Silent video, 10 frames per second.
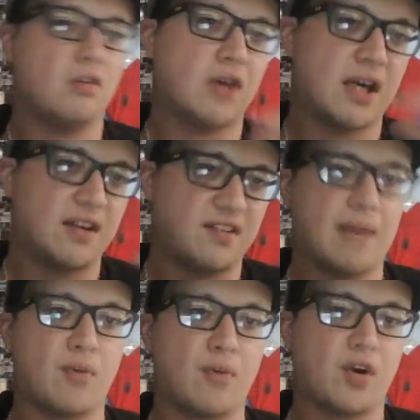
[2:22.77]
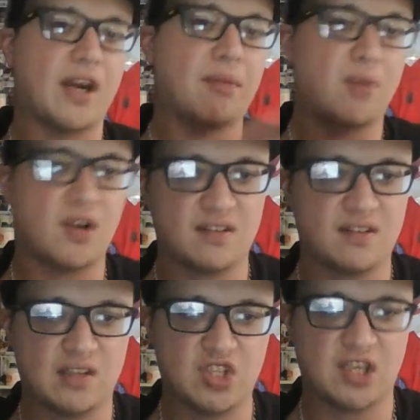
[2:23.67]
uh, sleep, or he puts
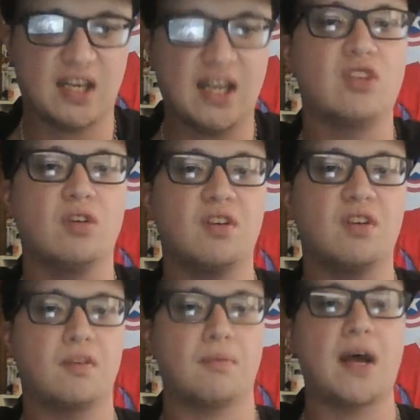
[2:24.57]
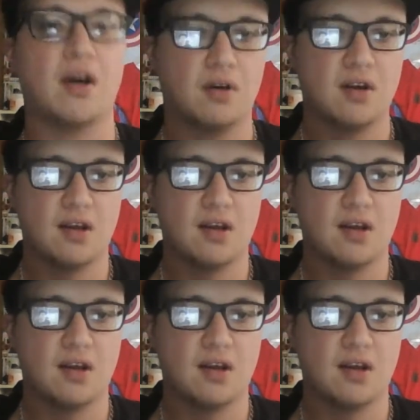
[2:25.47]
Juggy into a spell